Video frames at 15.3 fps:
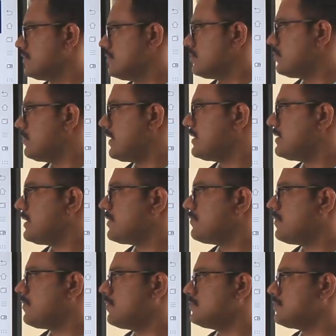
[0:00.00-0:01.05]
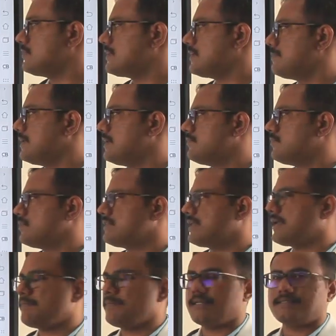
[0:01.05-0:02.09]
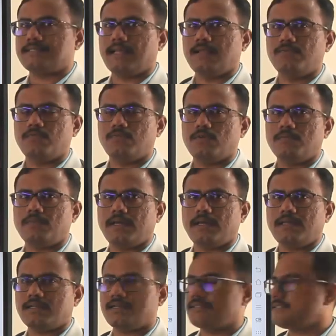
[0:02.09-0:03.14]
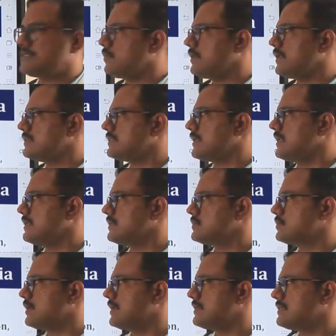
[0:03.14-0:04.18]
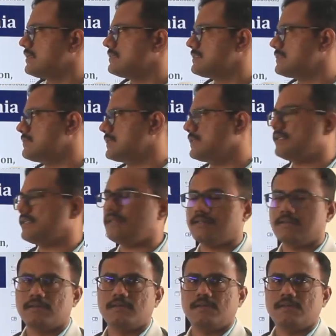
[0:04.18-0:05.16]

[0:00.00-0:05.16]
So where they have found out that benfotiamine is helpful by restoring the insulin sensitivity.